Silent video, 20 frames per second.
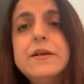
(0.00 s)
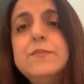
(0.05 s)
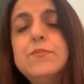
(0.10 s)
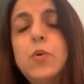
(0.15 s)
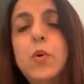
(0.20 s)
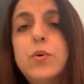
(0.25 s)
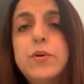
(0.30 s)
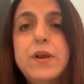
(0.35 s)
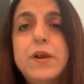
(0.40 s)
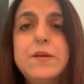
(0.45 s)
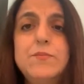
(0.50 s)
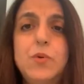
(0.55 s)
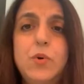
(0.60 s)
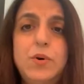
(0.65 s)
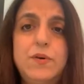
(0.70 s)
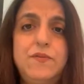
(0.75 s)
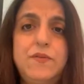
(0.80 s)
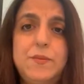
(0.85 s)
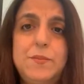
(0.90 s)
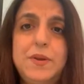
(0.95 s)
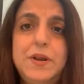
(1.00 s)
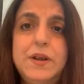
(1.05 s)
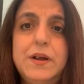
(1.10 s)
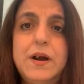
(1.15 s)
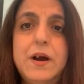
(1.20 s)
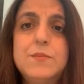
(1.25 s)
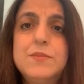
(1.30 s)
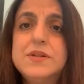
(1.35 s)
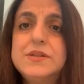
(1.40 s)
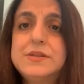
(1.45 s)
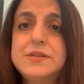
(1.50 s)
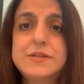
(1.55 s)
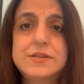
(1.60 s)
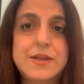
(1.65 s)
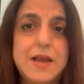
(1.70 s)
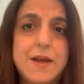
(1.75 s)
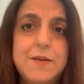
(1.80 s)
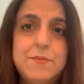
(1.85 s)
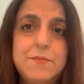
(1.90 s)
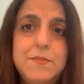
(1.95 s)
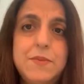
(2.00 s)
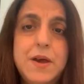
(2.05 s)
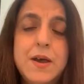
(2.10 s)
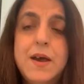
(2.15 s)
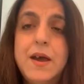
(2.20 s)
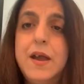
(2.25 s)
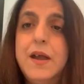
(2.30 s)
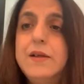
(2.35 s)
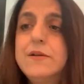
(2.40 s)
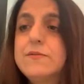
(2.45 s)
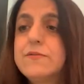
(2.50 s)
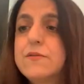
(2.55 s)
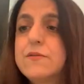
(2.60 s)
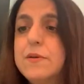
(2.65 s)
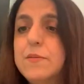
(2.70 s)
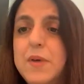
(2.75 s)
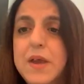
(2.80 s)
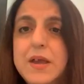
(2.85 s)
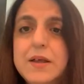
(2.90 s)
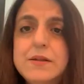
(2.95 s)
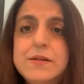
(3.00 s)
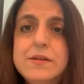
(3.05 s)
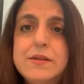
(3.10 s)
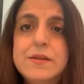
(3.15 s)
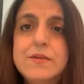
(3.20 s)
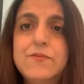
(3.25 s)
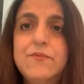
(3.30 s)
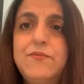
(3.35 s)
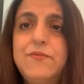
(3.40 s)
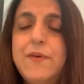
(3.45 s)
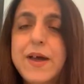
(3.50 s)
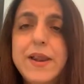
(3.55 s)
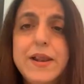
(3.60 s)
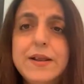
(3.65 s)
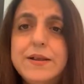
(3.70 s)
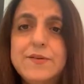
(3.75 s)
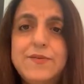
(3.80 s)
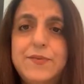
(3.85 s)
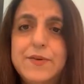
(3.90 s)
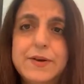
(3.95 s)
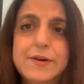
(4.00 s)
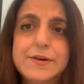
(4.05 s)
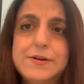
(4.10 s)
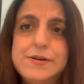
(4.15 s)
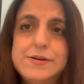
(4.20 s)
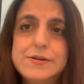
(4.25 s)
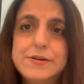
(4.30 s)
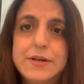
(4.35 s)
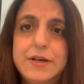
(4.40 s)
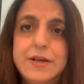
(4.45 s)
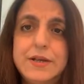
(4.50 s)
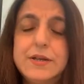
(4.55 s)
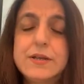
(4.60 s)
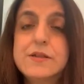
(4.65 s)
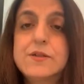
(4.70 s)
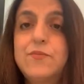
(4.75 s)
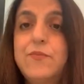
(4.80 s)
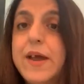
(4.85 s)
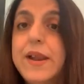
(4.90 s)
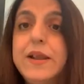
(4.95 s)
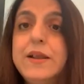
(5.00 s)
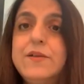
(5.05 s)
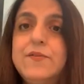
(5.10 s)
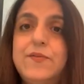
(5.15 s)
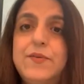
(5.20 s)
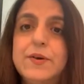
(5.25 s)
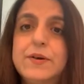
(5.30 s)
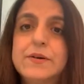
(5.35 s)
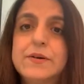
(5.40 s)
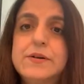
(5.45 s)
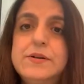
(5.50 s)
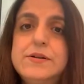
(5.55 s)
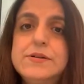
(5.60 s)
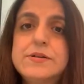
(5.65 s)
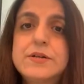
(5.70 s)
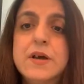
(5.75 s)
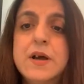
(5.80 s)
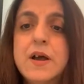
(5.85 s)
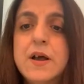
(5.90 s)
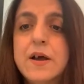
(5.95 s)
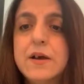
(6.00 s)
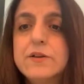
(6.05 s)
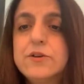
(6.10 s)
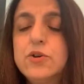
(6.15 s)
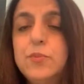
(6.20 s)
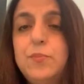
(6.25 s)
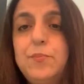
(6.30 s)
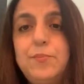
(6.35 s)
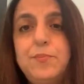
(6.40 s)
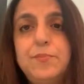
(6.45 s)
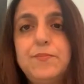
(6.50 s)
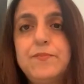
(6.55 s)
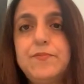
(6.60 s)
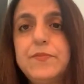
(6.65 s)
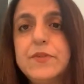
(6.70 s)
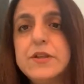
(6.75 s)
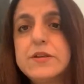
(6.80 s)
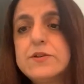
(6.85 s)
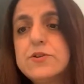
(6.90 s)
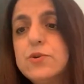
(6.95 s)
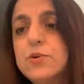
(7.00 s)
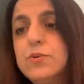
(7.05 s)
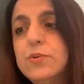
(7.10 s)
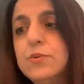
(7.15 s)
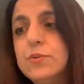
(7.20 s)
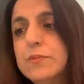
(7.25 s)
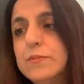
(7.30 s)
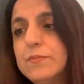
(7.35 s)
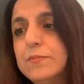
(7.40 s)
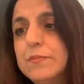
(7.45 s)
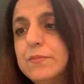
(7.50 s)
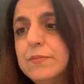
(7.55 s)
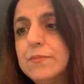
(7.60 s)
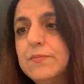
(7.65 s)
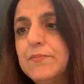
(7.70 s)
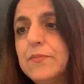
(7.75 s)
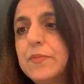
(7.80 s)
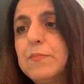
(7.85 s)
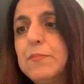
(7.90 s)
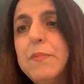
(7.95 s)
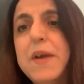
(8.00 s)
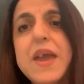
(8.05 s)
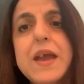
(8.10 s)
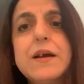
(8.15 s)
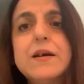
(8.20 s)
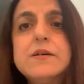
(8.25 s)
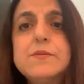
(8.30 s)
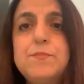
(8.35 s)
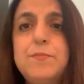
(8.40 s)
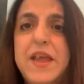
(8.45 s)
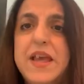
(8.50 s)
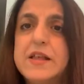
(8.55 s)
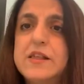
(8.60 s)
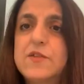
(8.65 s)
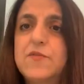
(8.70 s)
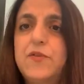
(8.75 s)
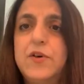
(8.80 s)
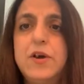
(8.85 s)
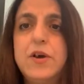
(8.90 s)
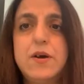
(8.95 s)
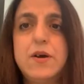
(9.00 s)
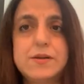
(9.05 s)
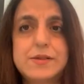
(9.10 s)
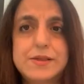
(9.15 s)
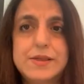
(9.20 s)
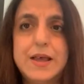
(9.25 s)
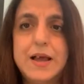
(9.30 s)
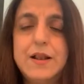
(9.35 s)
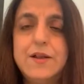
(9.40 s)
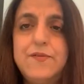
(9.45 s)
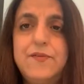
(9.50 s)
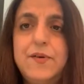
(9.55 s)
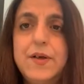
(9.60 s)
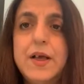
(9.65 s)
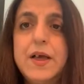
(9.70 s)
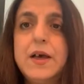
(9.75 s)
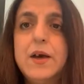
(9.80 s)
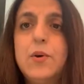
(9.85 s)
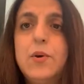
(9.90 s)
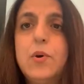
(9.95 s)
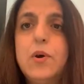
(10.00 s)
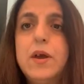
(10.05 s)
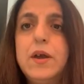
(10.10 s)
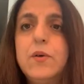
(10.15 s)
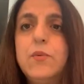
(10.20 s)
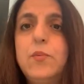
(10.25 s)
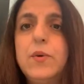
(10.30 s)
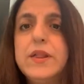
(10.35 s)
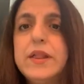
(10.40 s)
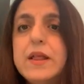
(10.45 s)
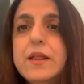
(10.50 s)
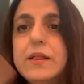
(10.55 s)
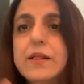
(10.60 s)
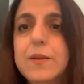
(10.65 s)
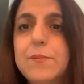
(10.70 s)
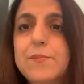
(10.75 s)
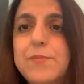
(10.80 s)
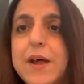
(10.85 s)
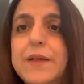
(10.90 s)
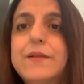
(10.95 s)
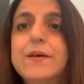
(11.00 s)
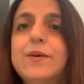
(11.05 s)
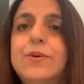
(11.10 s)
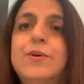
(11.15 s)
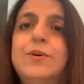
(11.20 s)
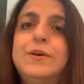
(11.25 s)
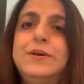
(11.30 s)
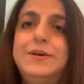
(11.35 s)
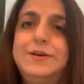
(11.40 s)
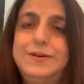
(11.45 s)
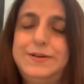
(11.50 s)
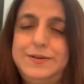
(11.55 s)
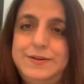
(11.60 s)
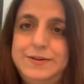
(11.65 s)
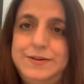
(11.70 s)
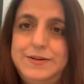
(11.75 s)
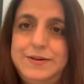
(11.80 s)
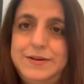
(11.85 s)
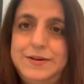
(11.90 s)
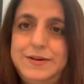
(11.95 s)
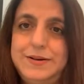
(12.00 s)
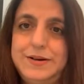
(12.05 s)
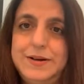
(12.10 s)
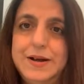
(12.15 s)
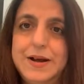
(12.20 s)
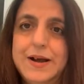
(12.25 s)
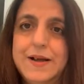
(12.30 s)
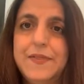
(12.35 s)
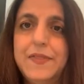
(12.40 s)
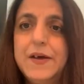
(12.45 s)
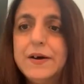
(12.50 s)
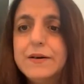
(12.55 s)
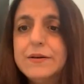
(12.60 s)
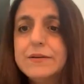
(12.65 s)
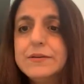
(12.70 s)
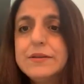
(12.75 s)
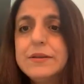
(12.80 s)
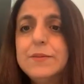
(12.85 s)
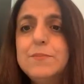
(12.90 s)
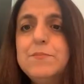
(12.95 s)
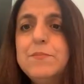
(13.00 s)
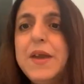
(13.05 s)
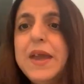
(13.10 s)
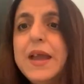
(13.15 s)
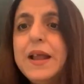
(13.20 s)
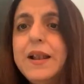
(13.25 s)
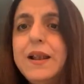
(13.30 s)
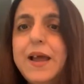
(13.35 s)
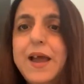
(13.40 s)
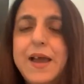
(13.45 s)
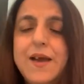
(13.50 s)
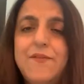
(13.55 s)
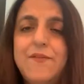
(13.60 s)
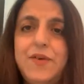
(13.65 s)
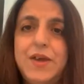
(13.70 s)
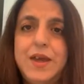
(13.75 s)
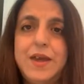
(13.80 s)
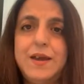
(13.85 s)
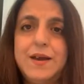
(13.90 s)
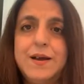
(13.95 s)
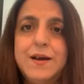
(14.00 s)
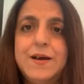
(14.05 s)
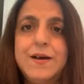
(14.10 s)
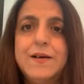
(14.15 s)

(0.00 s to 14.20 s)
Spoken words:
more and more women come in STEM, it remains very difficult. It is very difficult to make a place for yourself within the brotherhood. The male heavy